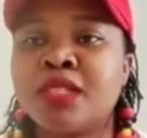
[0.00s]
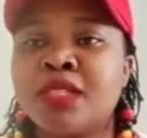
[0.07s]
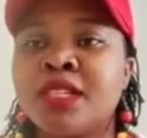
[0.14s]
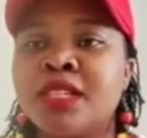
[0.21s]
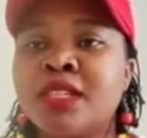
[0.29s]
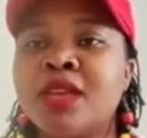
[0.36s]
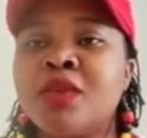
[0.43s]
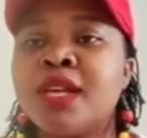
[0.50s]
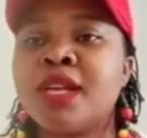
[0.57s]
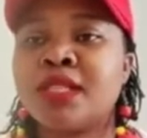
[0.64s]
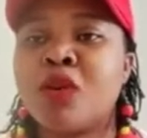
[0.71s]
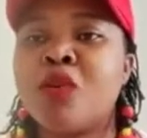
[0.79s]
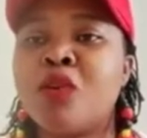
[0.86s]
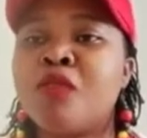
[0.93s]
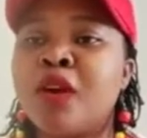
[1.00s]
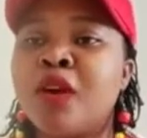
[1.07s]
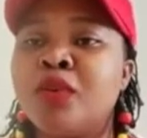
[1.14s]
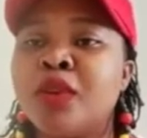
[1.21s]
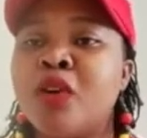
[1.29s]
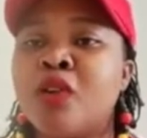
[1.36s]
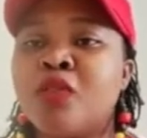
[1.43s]
since he was the
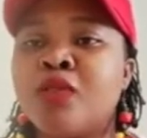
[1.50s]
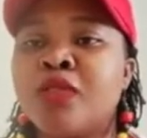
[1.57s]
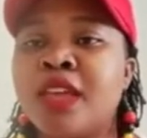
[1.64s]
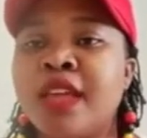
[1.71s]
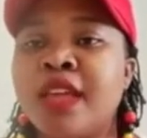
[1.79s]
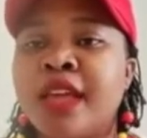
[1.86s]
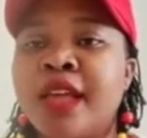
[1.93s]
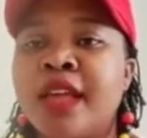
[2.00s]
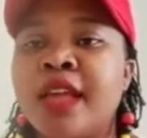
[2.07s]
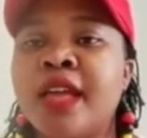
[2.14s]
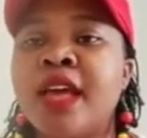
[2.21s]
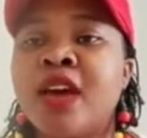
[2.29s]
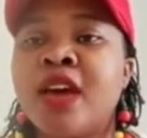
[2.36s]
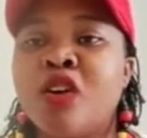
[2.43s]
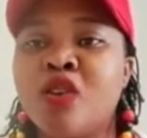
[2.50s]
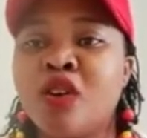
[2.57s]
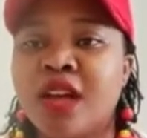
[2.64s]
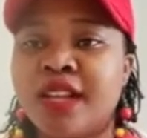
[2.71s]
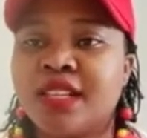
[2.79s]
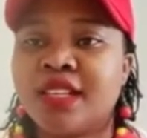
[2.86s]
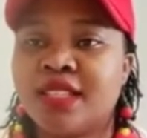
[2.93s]
co-founder of the
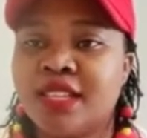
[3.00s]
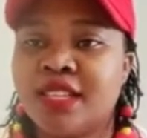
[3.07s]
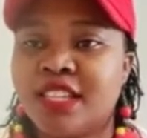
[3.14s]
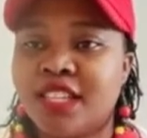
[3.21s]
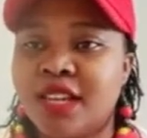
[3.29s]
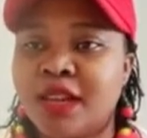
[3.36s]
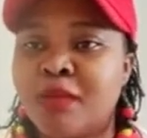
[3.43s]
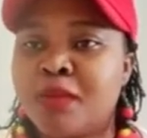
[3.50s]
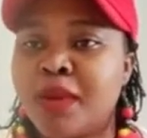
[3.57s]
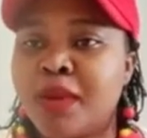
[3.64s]
organization.